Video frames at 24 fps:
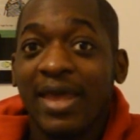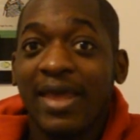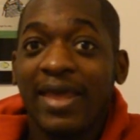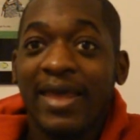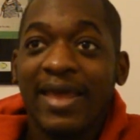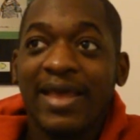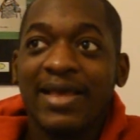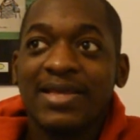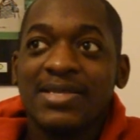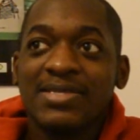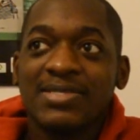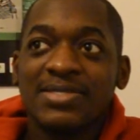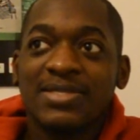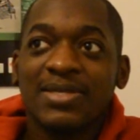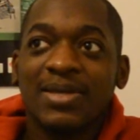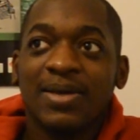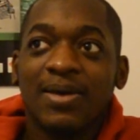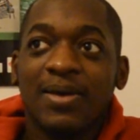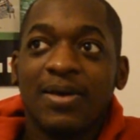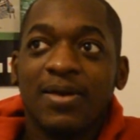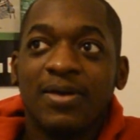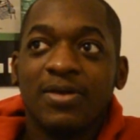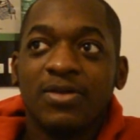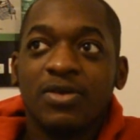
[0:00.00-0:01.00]
is,
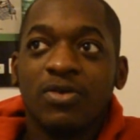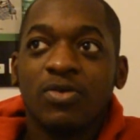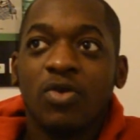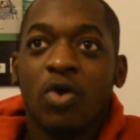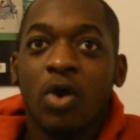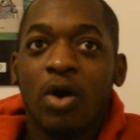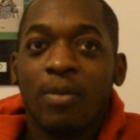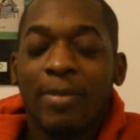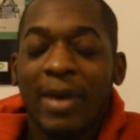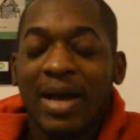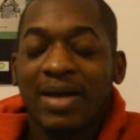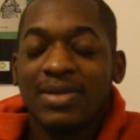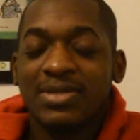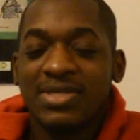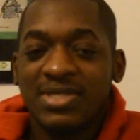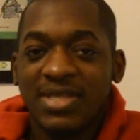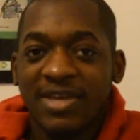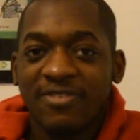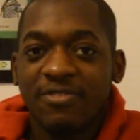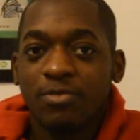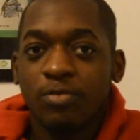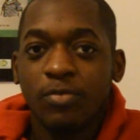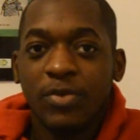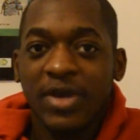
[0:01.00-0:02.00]
you got about
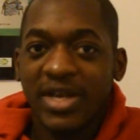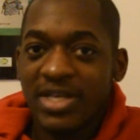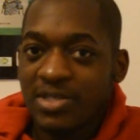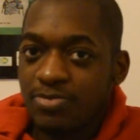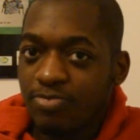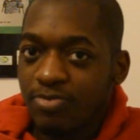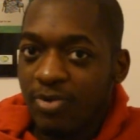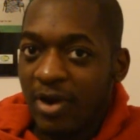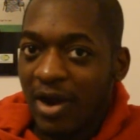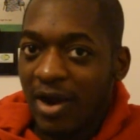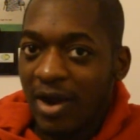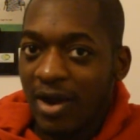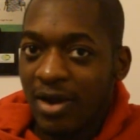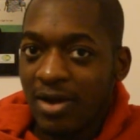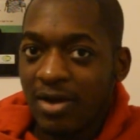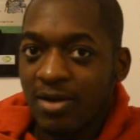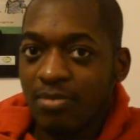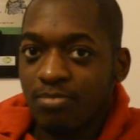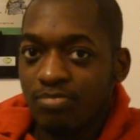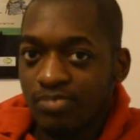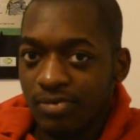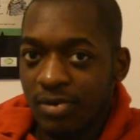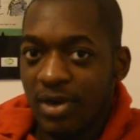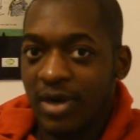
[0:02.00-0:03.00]
7 weeks, bruh.
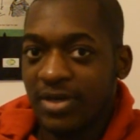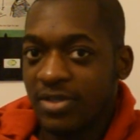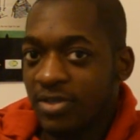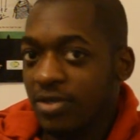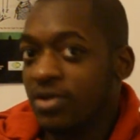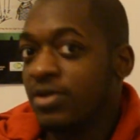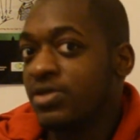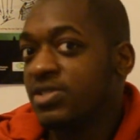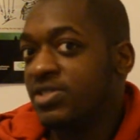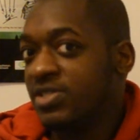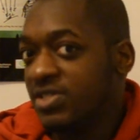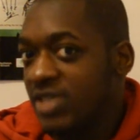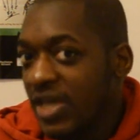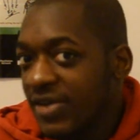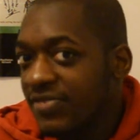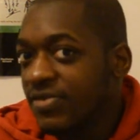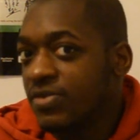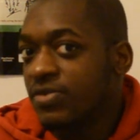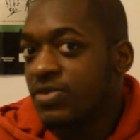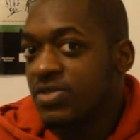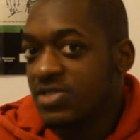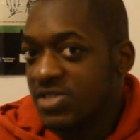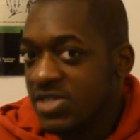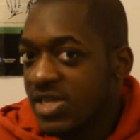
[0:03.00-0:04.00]
Bruh, you got
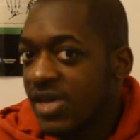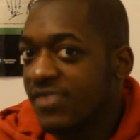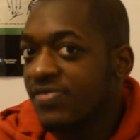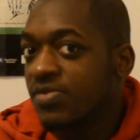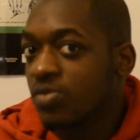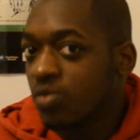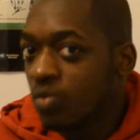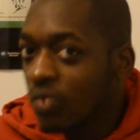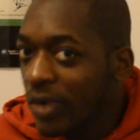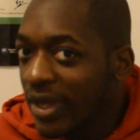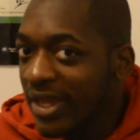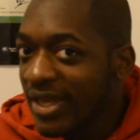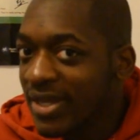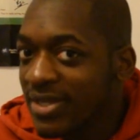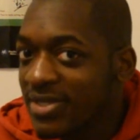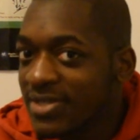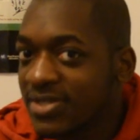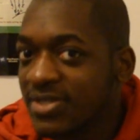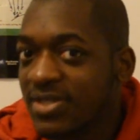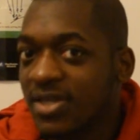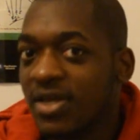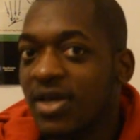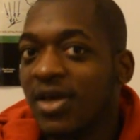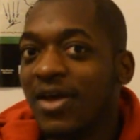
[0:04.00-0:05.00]
seven
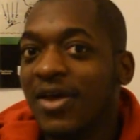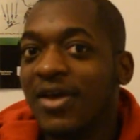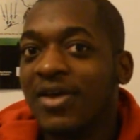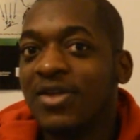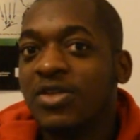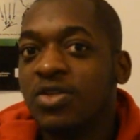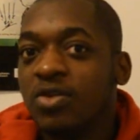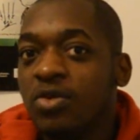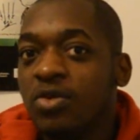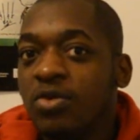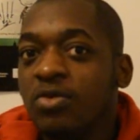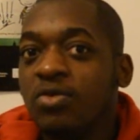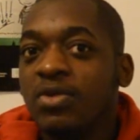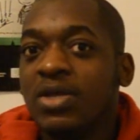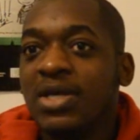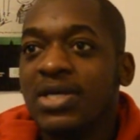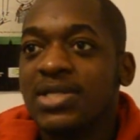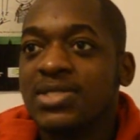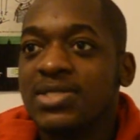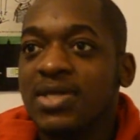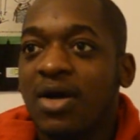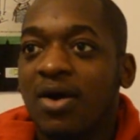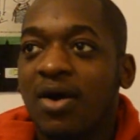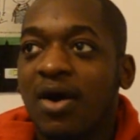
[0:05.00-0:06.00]
weeks. You need
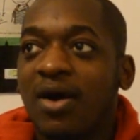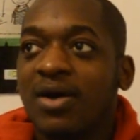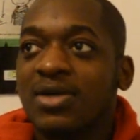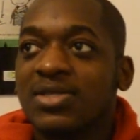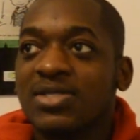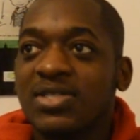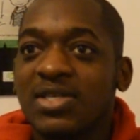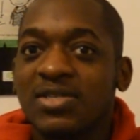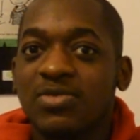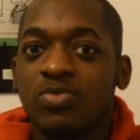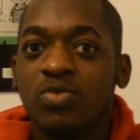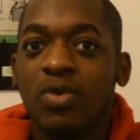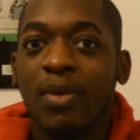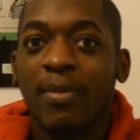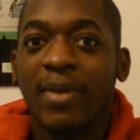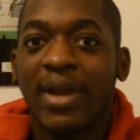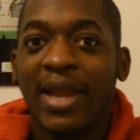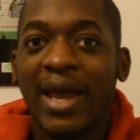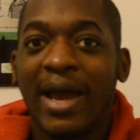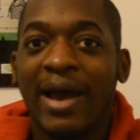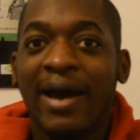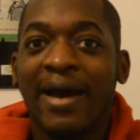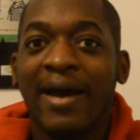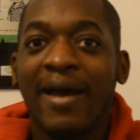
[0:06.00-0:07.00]
to ask this woman
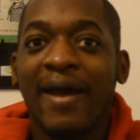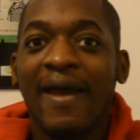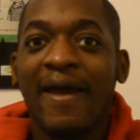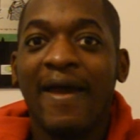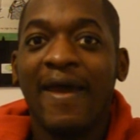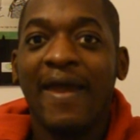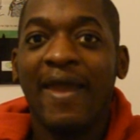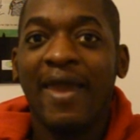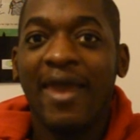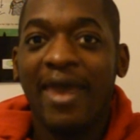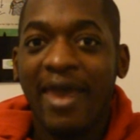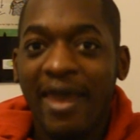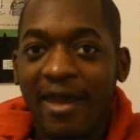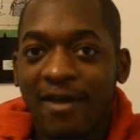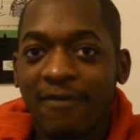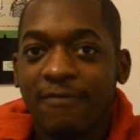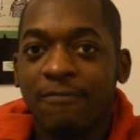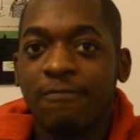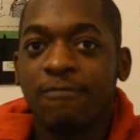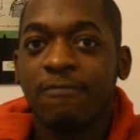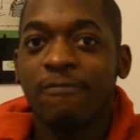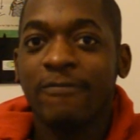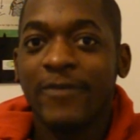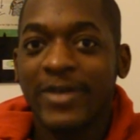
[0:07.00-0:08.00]
out
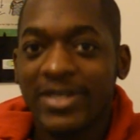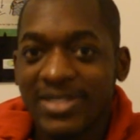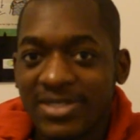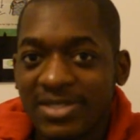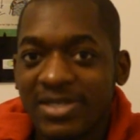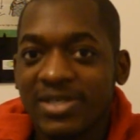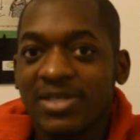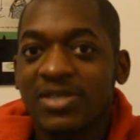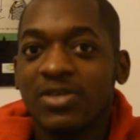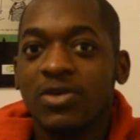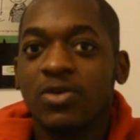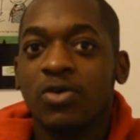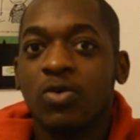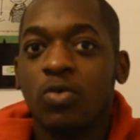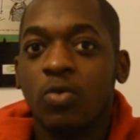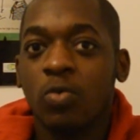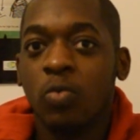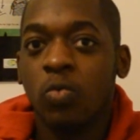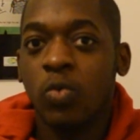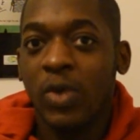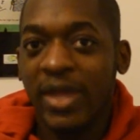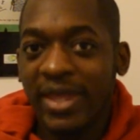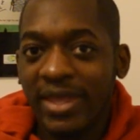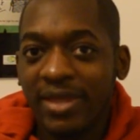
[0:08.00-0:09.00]
every single
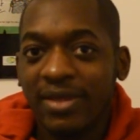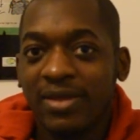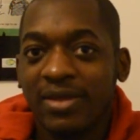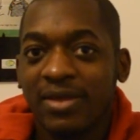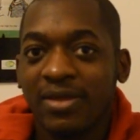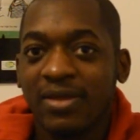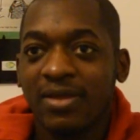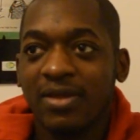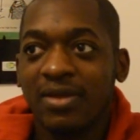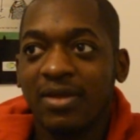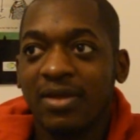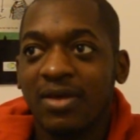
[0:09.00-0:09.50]
week.